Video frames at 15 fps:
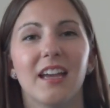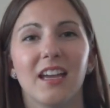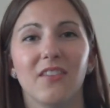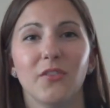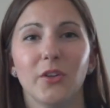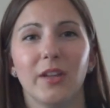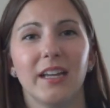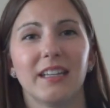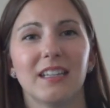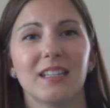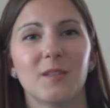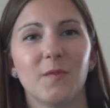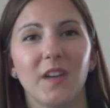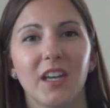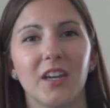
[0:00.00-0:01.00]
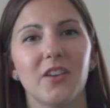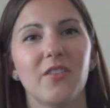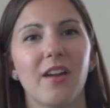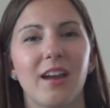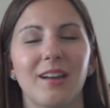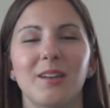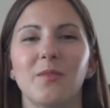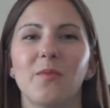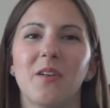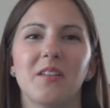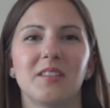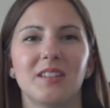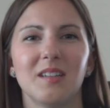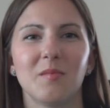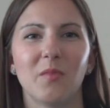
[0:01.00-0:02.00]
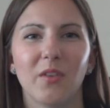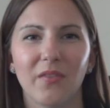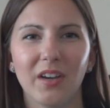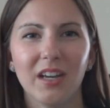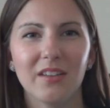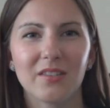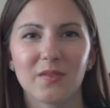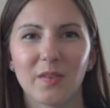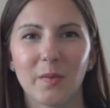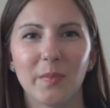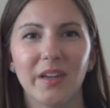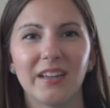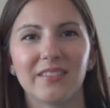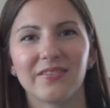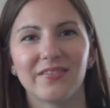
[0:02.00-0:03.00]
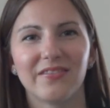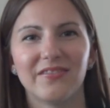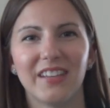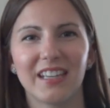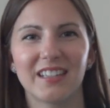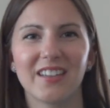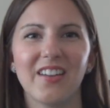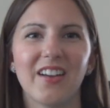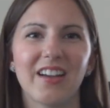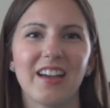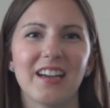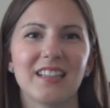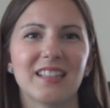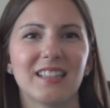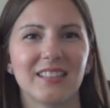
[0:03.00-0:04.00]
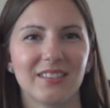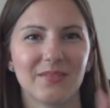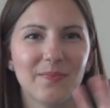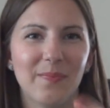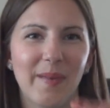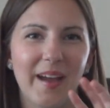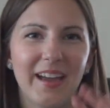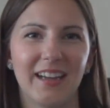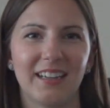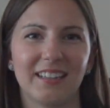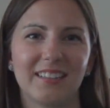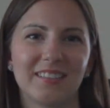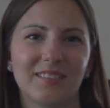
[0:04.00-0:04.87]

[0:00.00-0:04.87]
if you like this video and you want to see more videos from me. Thanks a lot guys, bye!